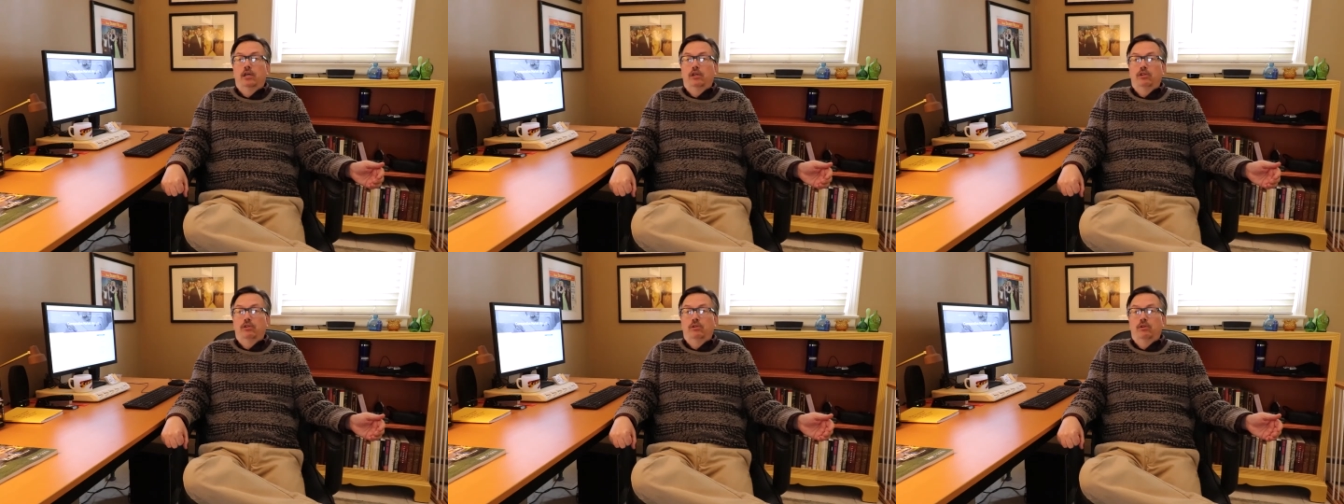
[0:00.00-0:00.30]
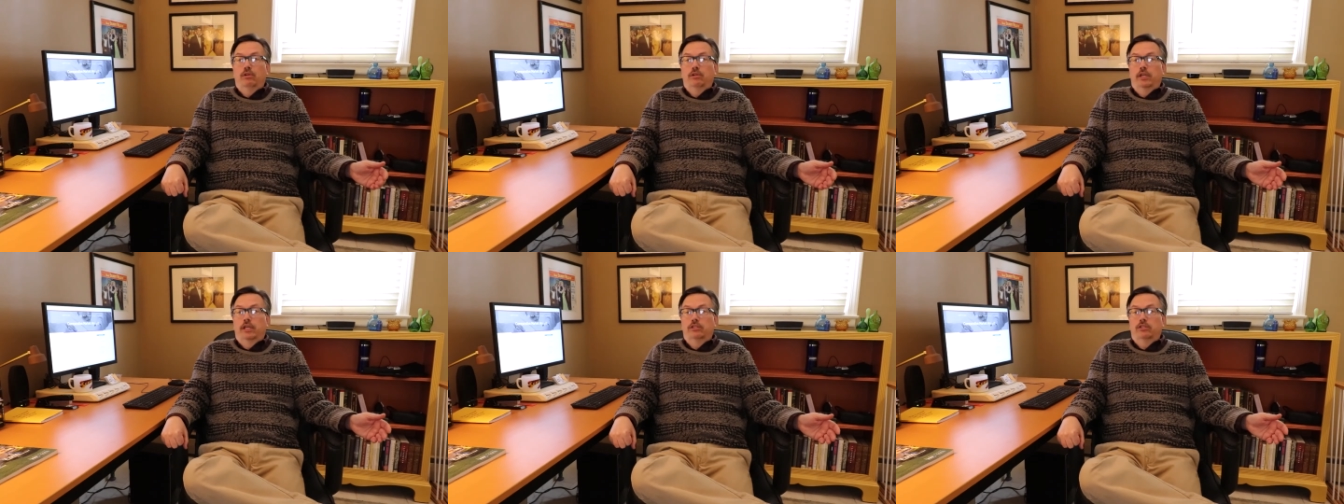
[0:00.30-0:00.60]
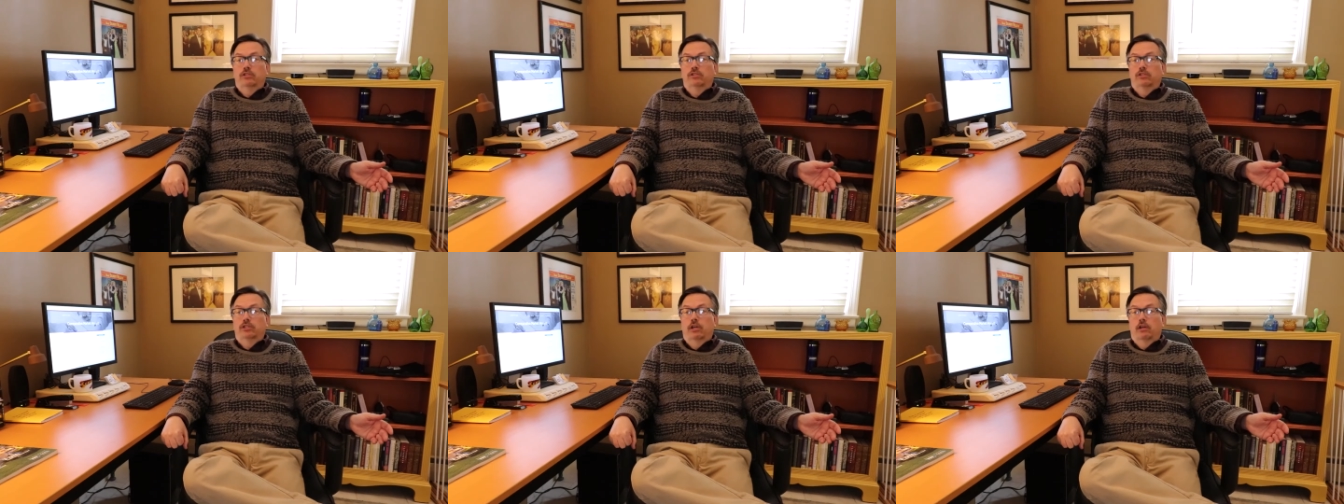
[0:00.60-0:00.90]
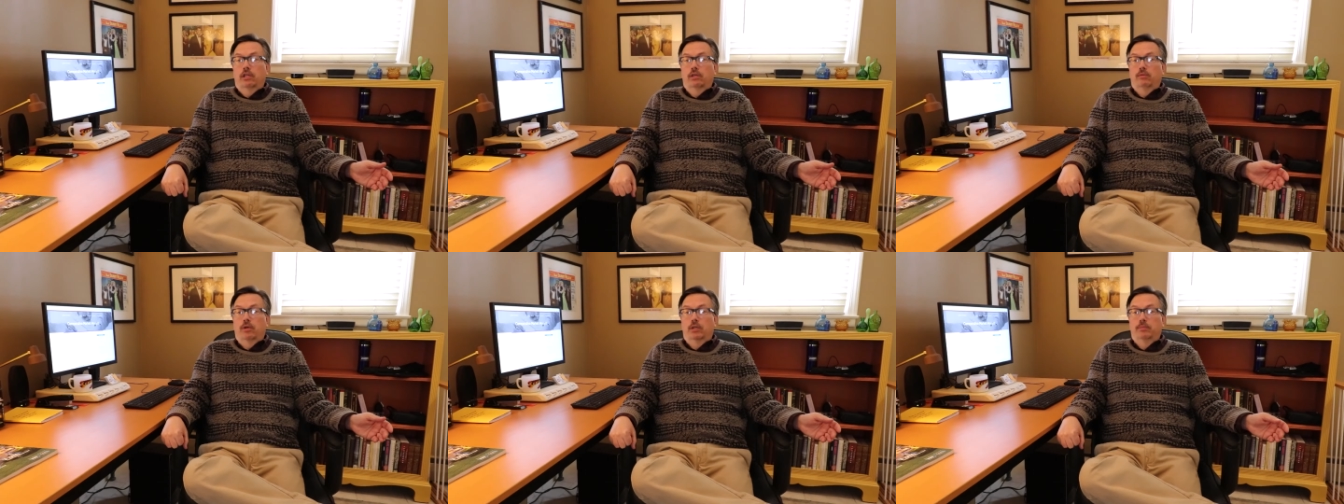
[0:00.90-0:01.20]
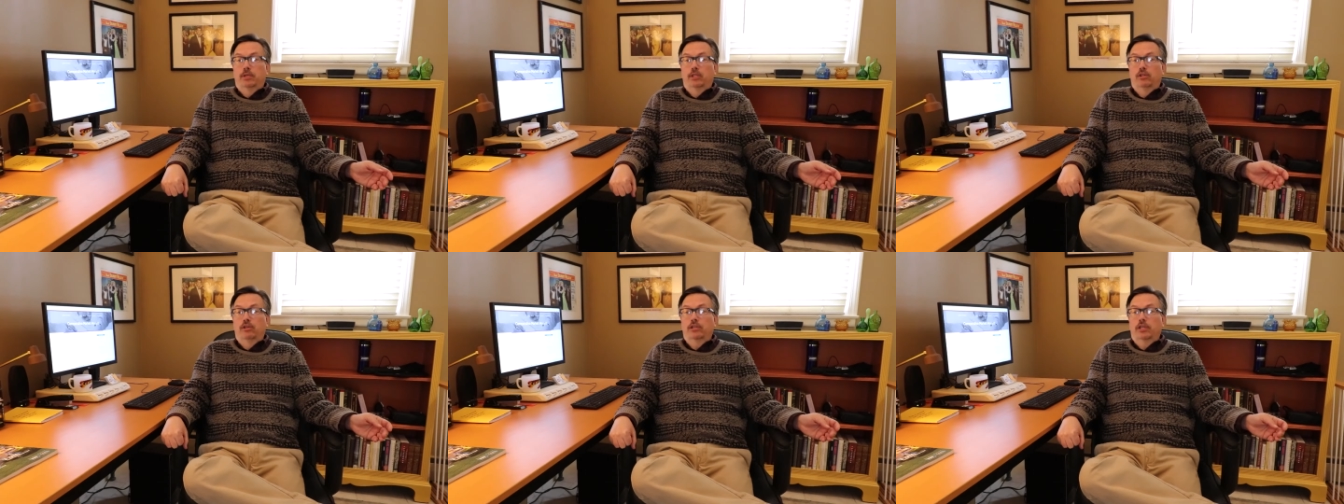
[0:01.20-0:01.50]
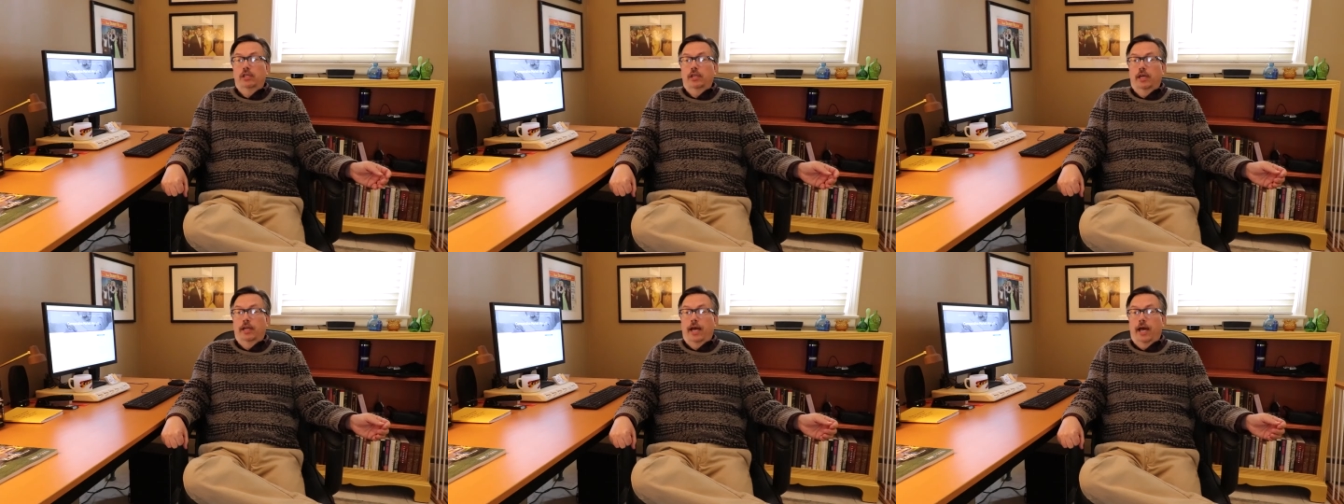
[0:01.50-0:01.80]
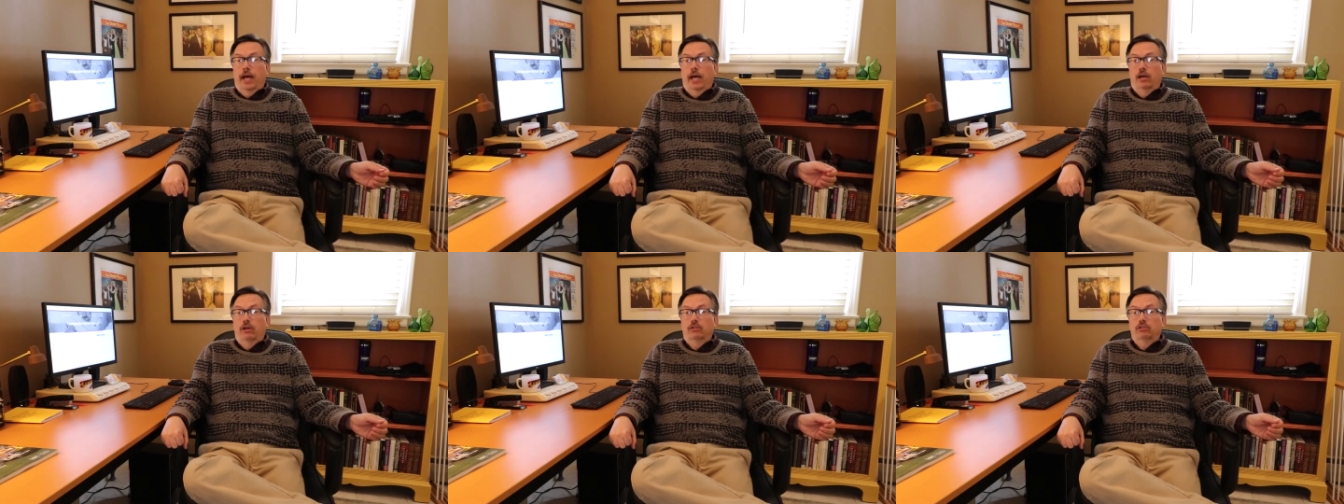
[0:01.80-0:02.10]
you don't necessarily want to be looking at a
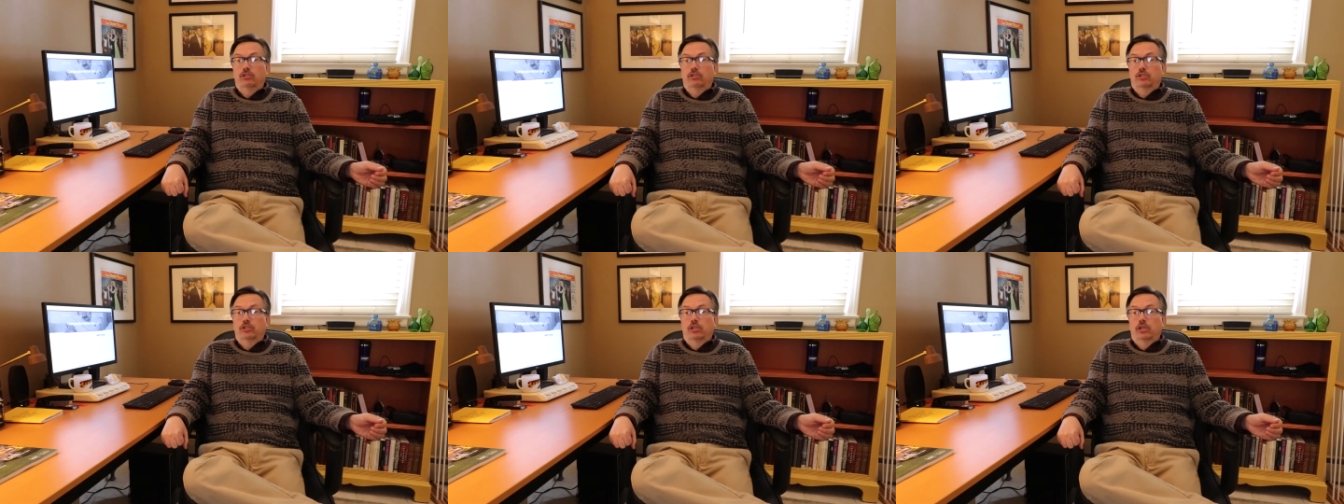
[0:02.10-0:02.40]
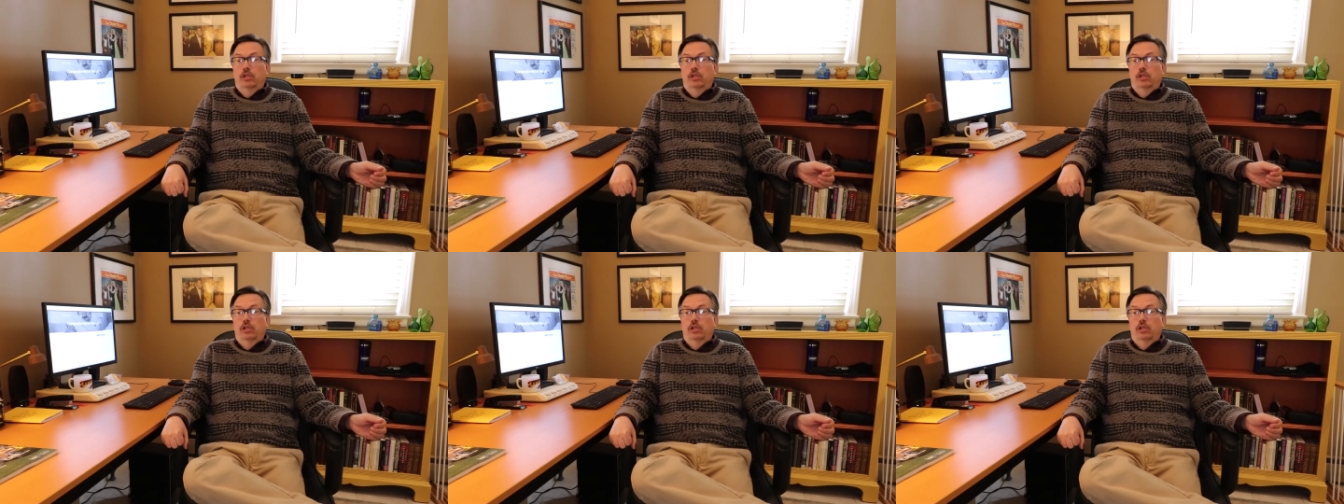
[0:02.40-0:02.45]
house